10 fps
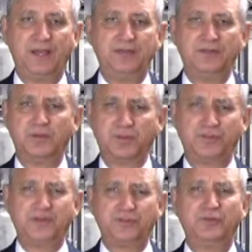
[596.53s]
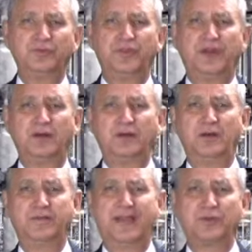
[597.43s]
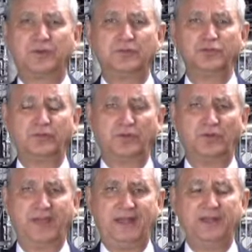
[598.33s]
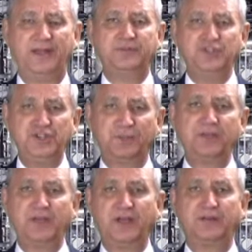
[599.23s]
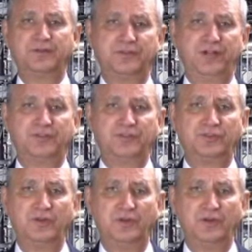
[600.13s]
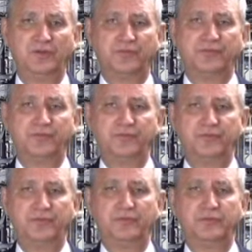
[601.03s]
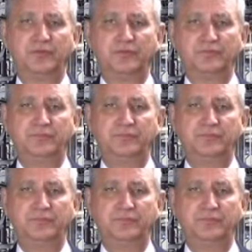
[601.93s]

and the professors of agriculture and all that have been jumping down on their desks for